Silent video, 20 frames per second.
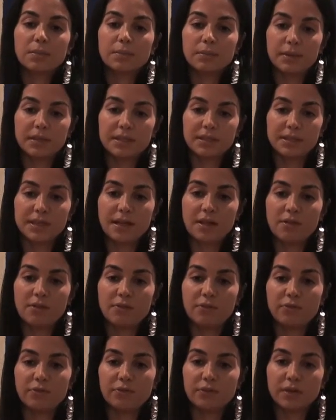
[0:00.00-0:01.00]

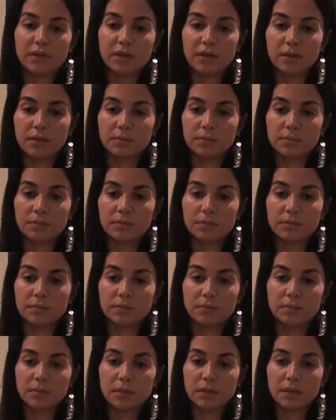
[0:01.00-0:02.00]
myself um,
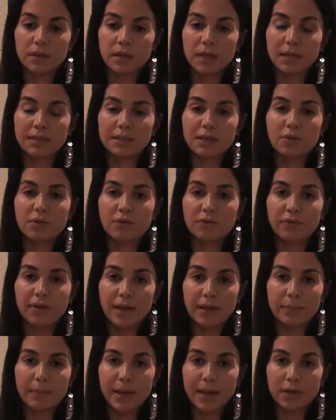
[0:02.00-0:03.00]
as I
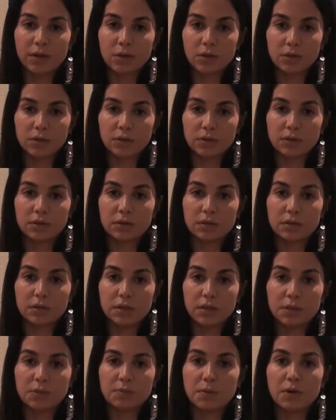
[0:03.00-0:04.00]
reflect back on
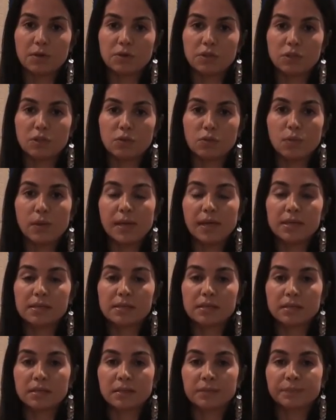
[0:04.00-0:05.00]
these past two
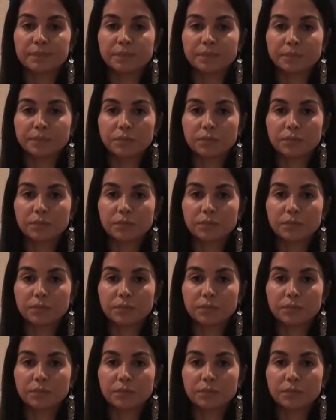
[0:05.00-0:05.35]
weeks and